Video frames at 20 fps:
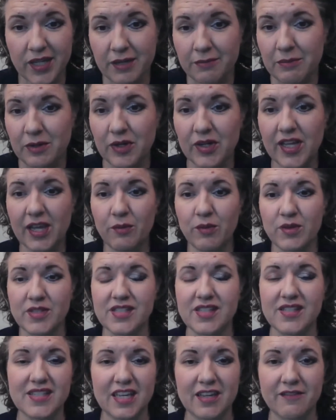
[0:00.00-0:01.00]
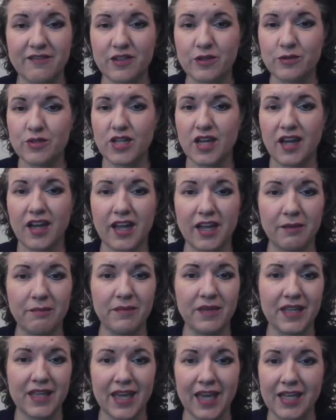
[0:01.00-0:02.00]
Mary Kay wants to save you
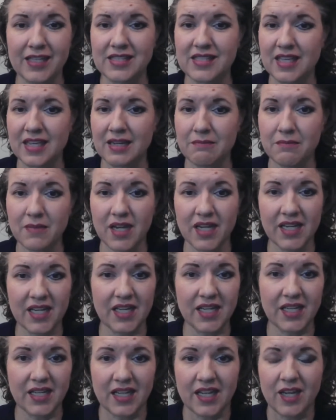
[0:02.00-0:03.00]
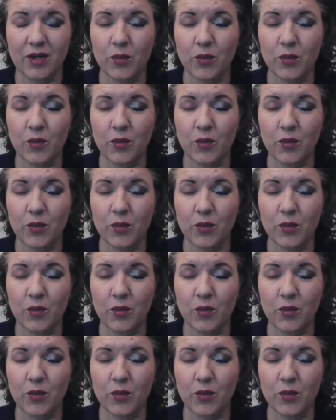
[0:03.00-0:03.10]
time, gas, and money.